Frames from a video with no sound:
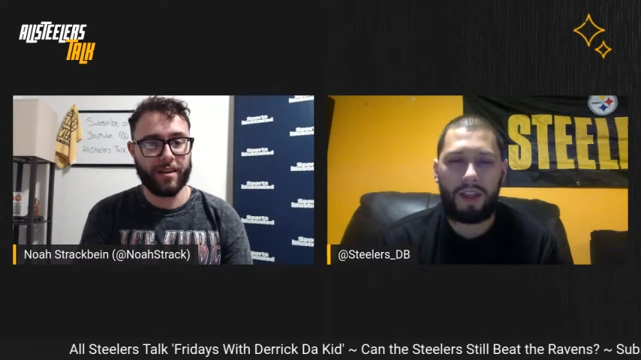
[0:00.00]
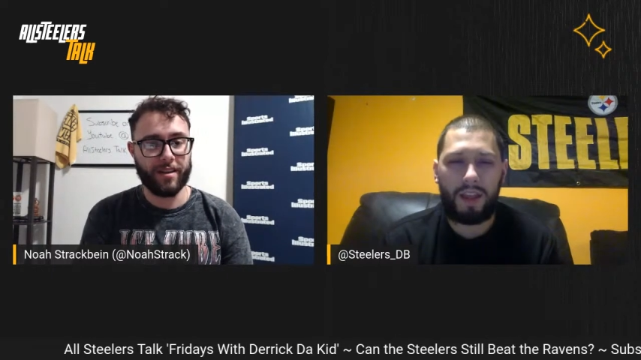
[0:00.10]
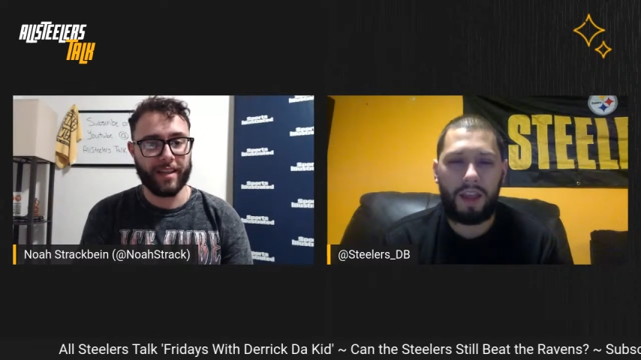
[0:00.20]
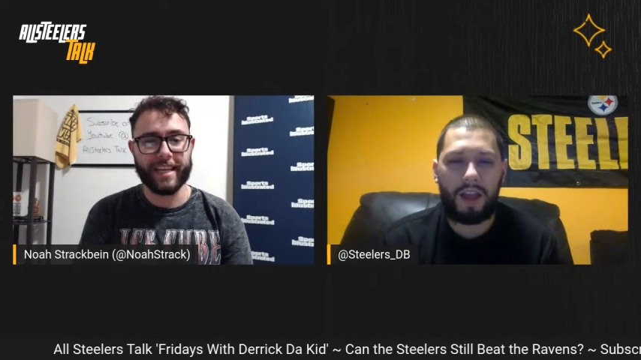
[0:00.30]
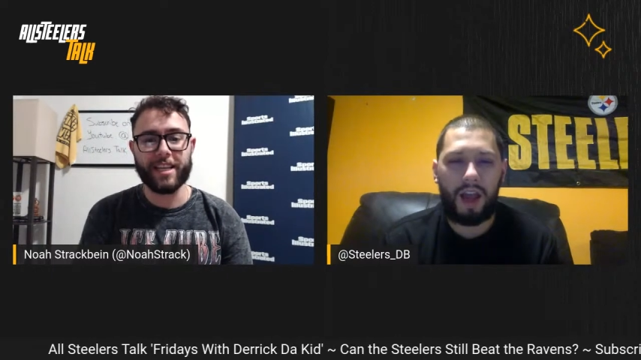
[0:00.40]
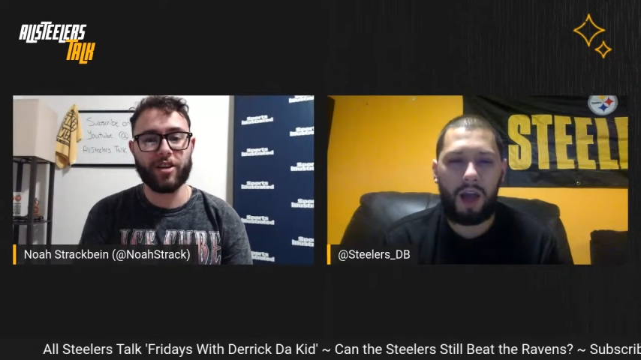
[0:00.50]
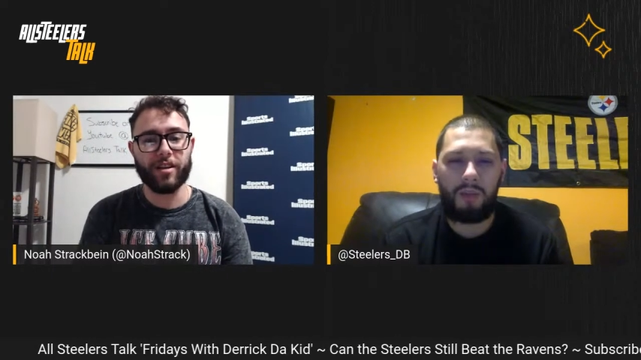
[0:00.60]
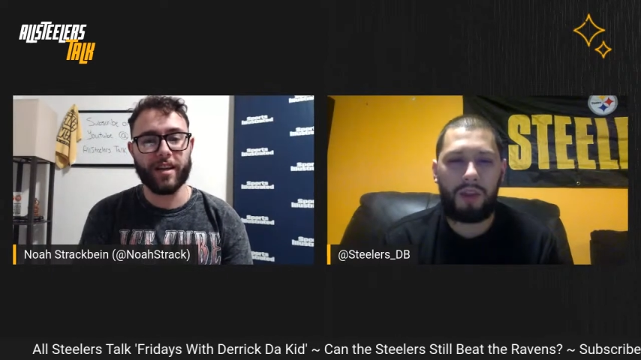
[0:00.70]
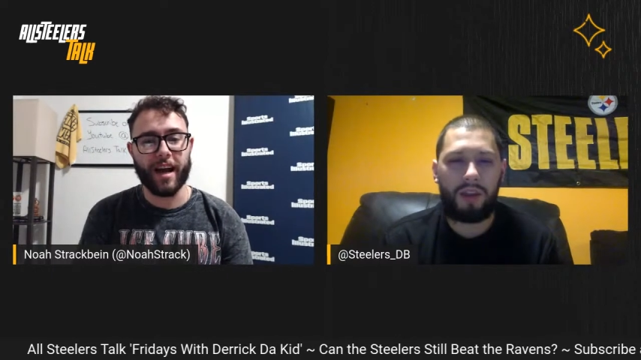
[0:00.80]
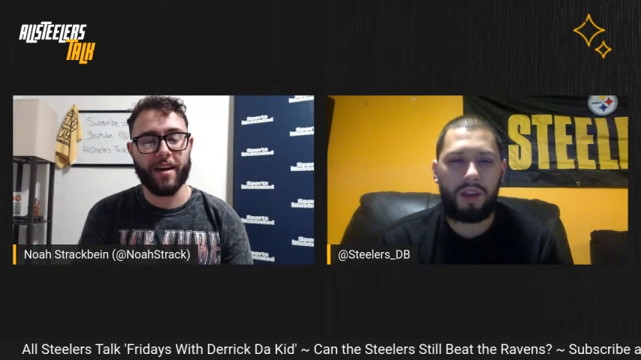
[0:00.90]
Speaker 1: Yeah, like he
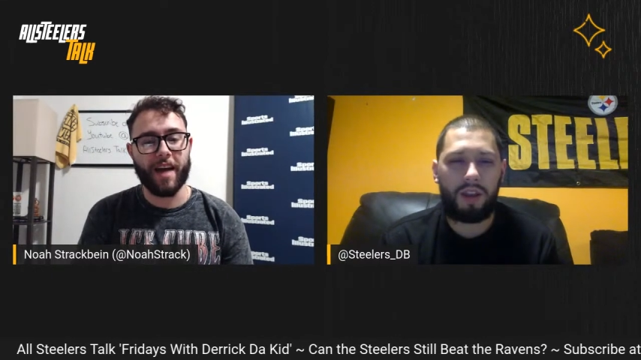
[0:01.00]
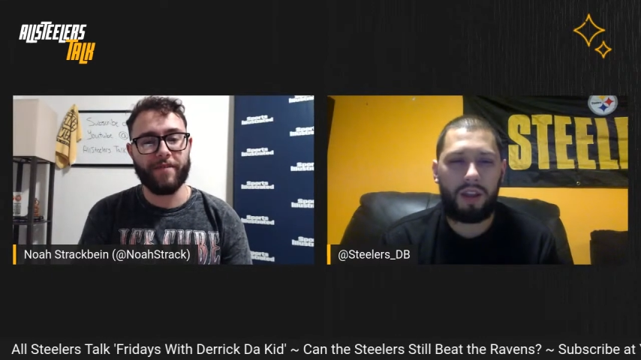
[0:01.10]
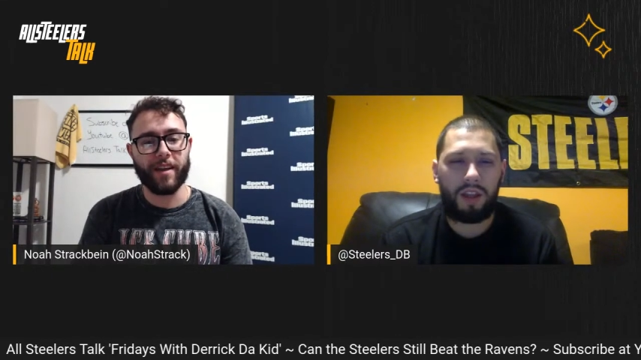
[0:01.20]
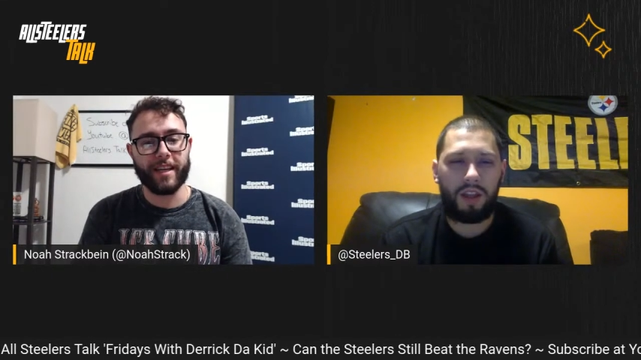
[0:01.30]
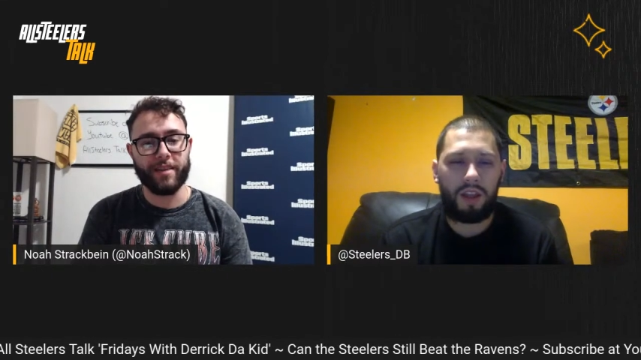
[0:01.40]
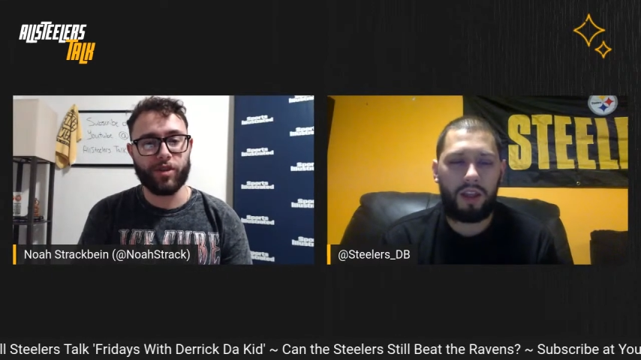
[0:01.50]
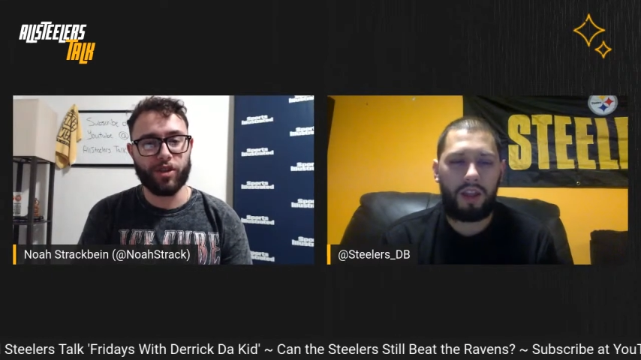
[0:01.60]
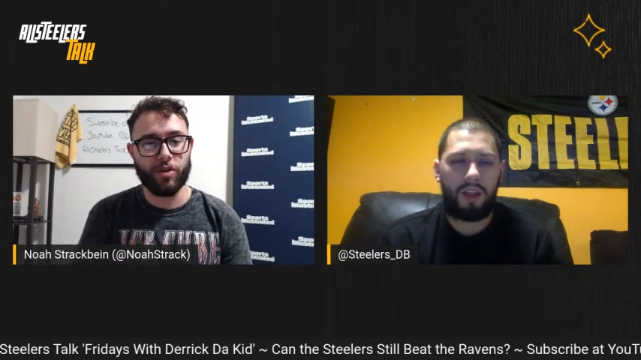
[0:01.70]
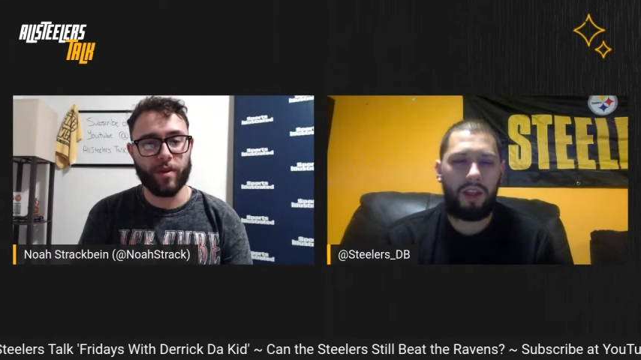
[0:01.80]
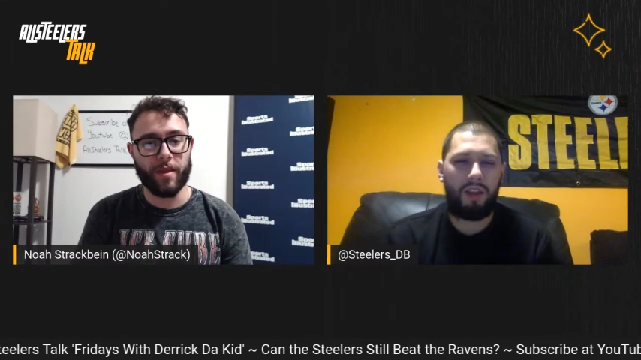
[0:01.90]
couldn't. I, I felt like he was
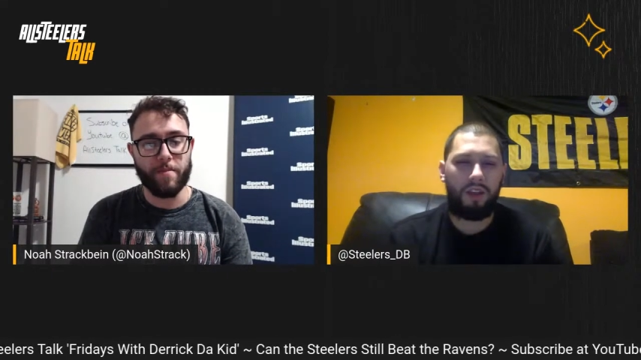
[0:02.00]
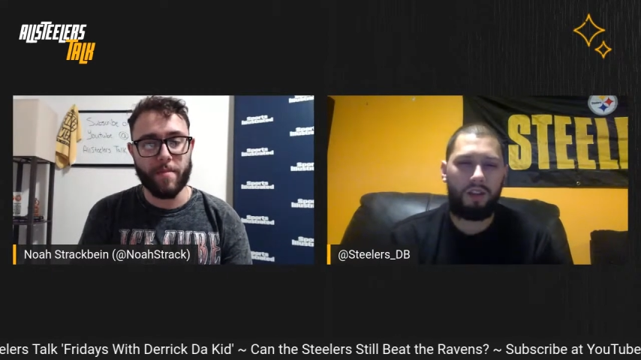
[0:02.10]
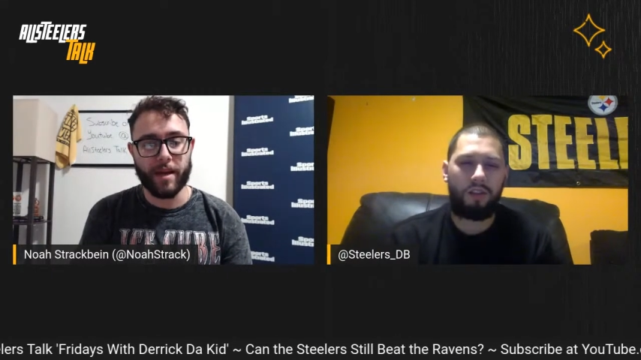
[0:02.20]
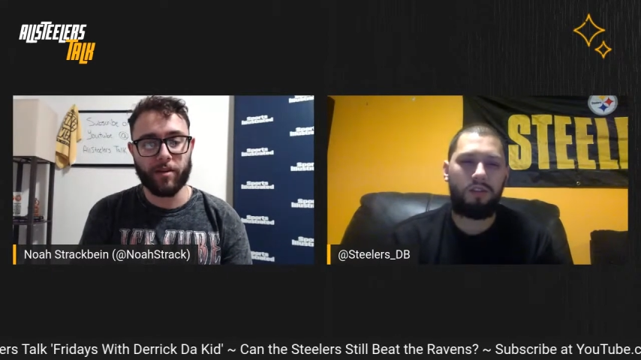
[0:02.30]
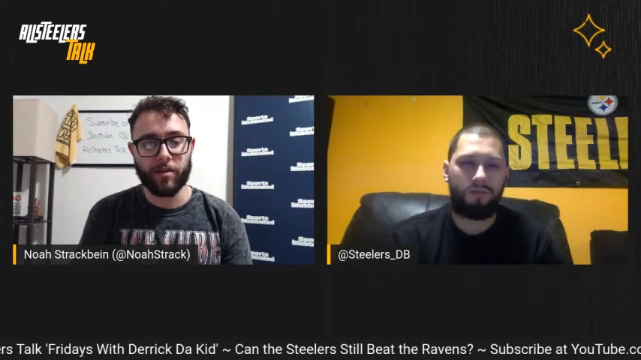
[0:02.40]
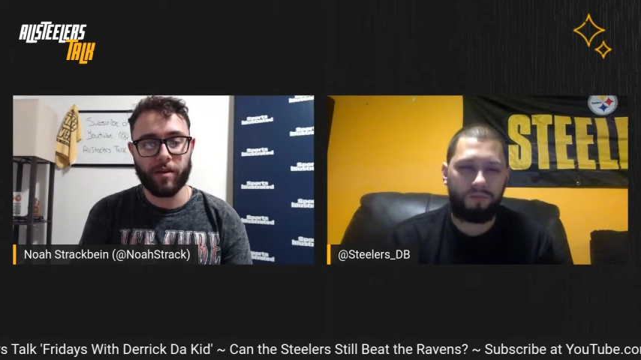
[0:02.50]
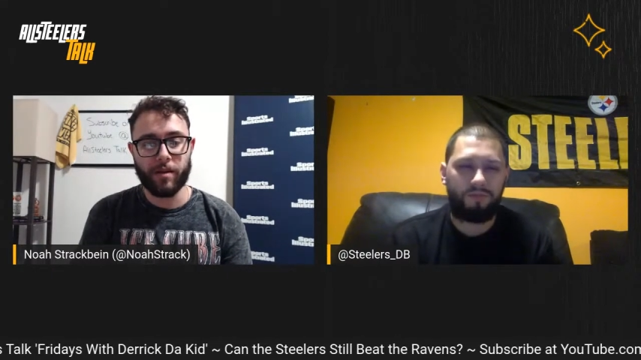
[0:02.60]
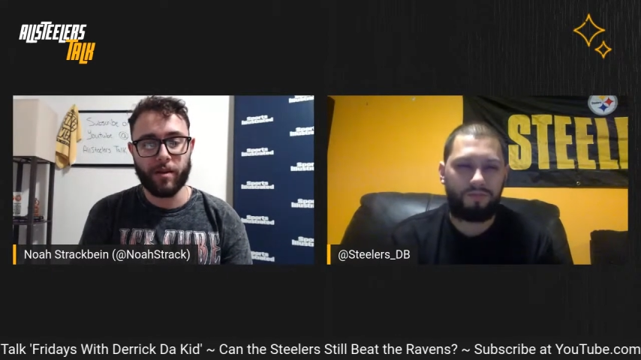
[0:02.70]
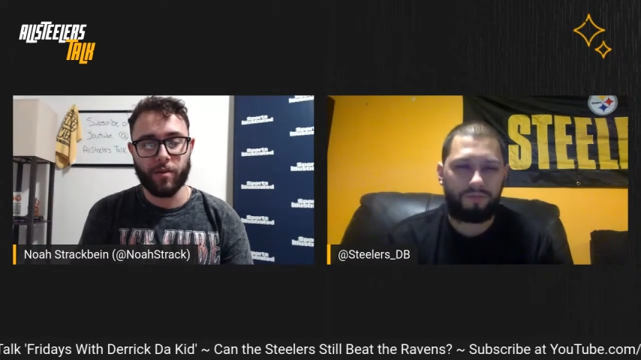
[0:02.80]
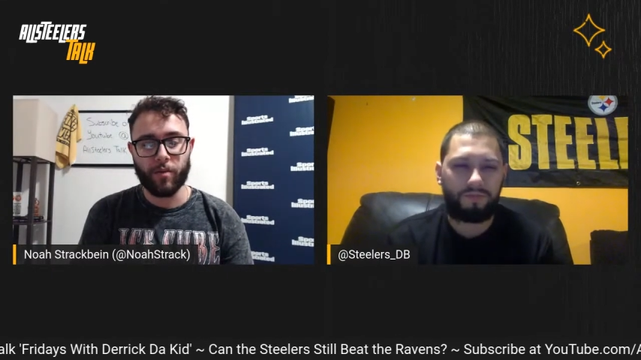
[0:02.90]
too in the middle, mm.
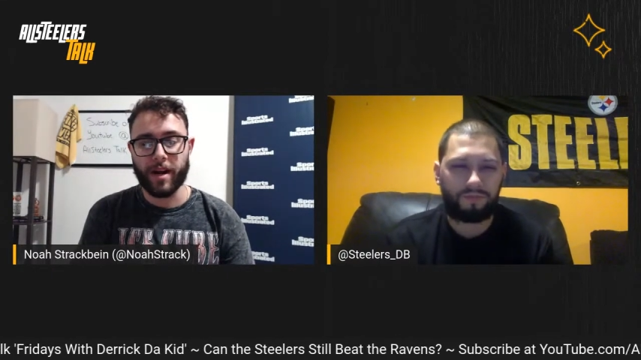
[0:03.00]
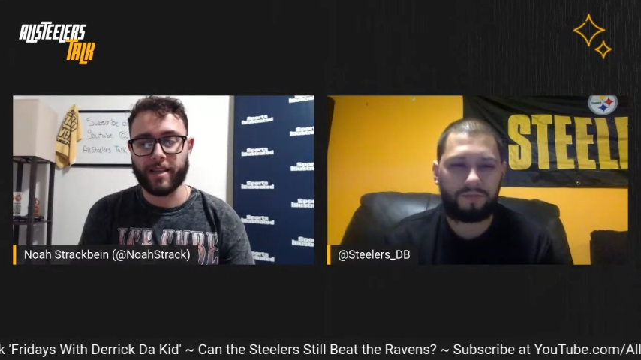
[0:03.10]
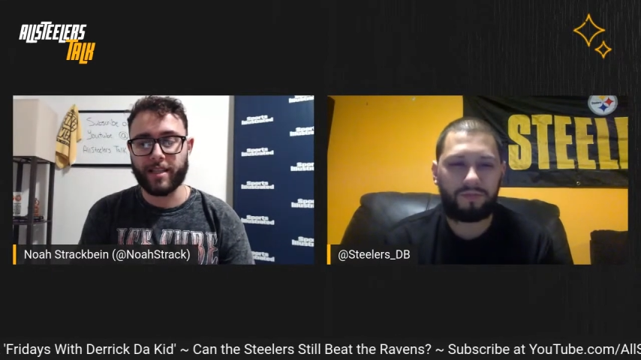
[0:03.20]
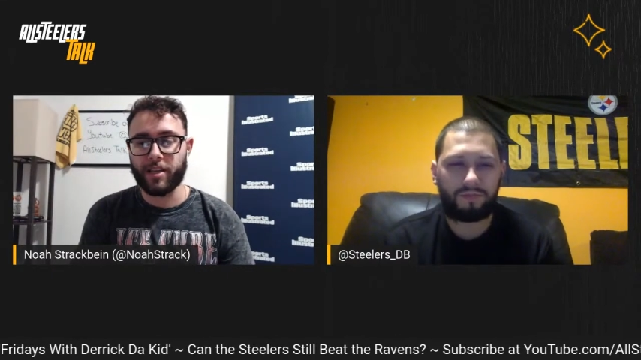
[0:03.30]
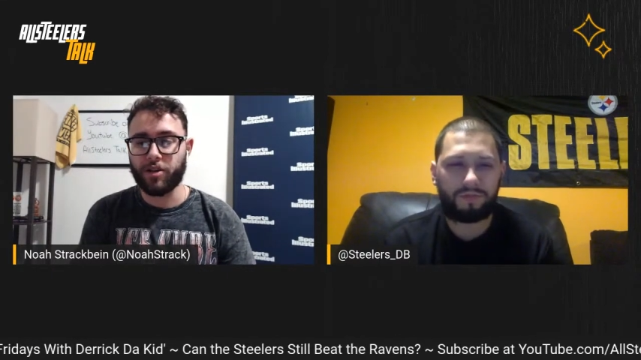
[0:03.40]
whereas he